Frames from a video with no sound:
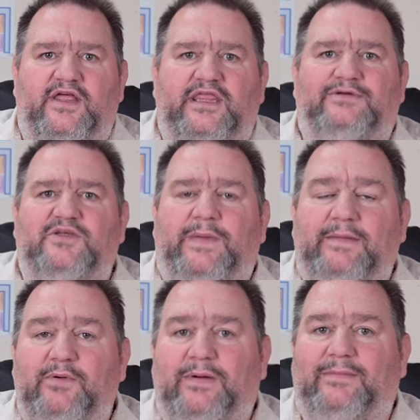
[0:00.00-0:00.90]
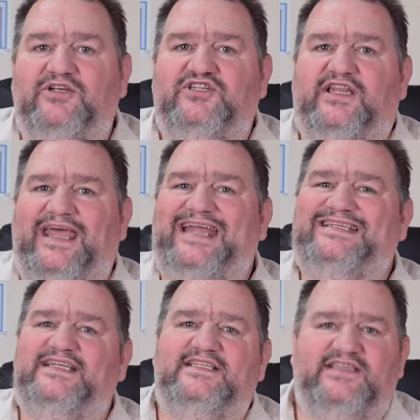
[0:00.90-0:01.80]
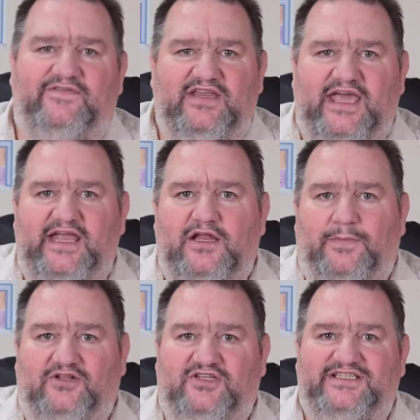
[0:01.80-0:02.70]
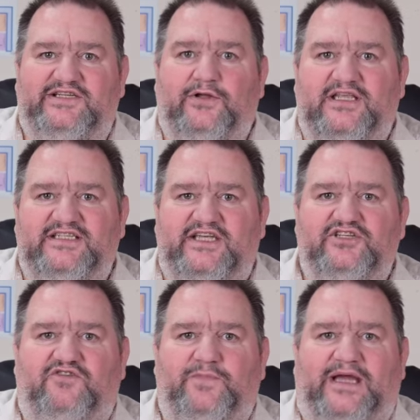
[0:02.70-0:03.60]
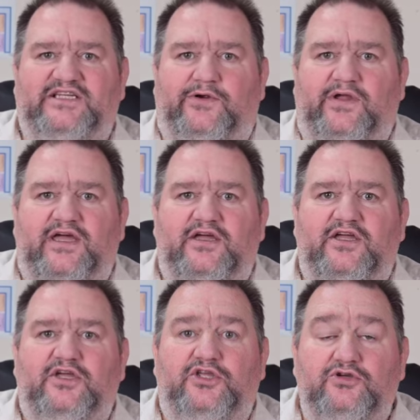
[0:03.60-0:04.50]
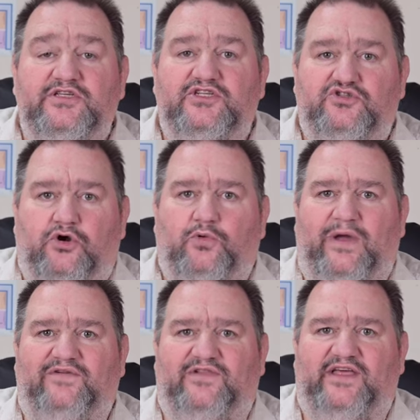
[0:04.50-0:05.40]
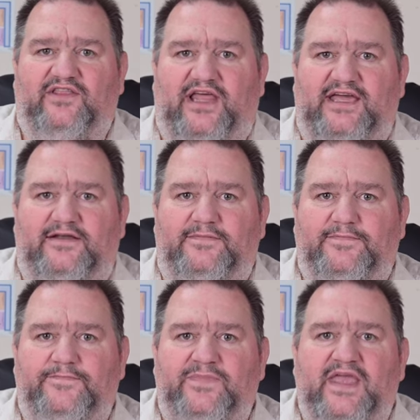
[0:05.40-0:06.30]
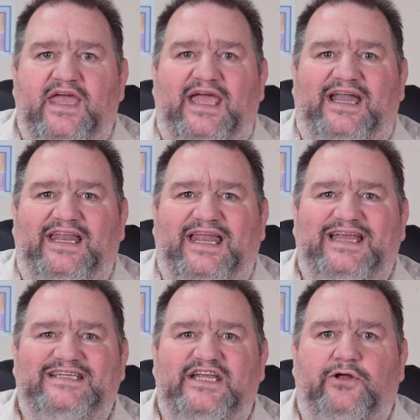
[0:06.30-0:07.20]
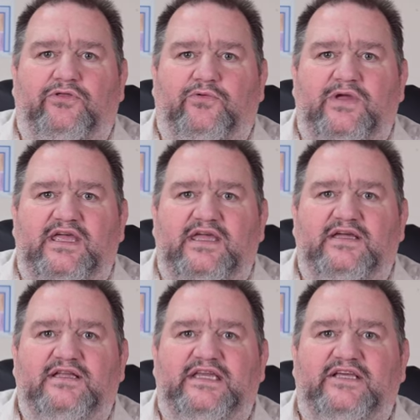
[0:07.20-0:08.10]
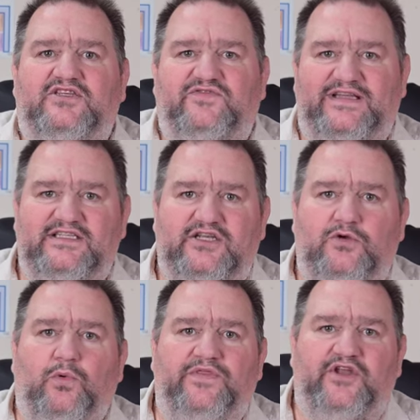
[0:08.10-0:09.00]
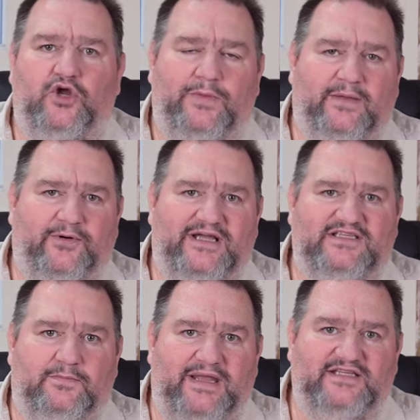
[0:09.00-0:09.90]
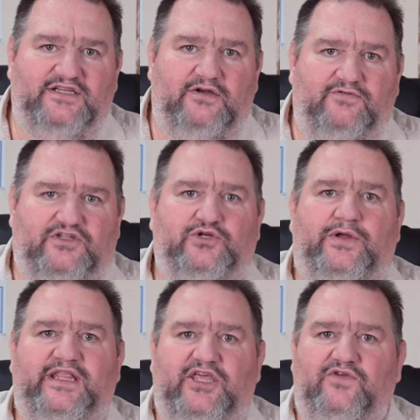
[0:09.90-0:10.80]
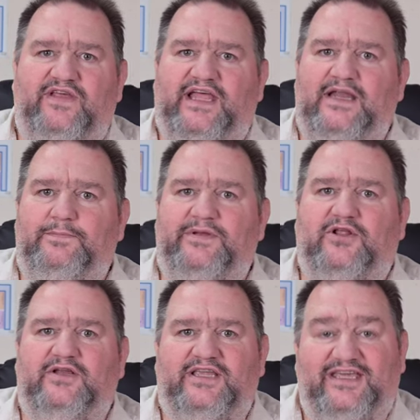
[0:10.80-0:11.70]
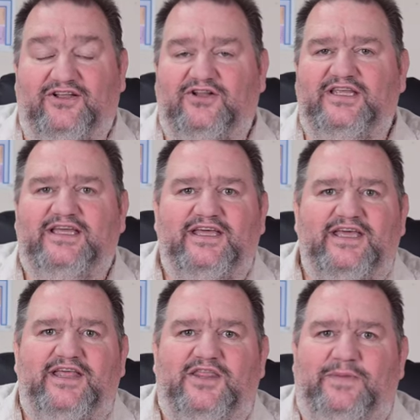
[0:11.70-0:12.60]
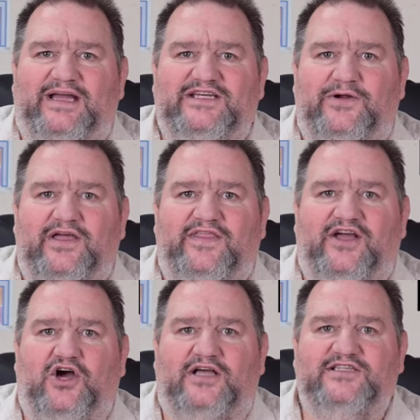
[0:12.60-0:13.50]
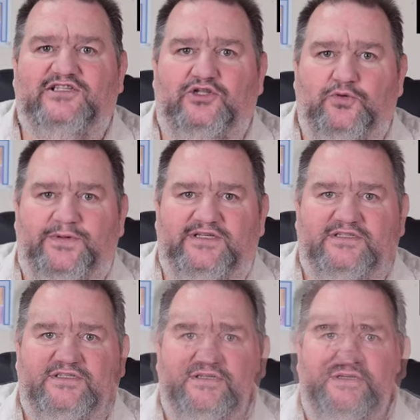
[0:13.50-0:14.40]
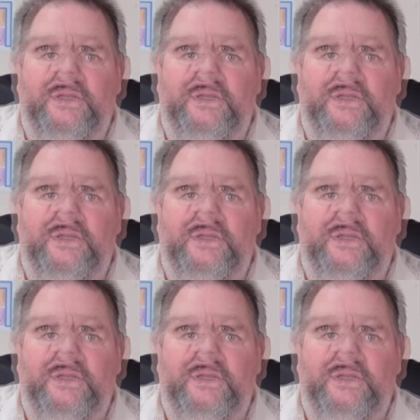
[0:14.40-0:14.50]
There was a paper published in eighteen seventy-eight about the sterilization of bacteria using short wavelength light. And in nineteen oh three, Niels Finsen won the Nobel Prize in Medicine for showing that U V light killed the bacteria that causes lupus.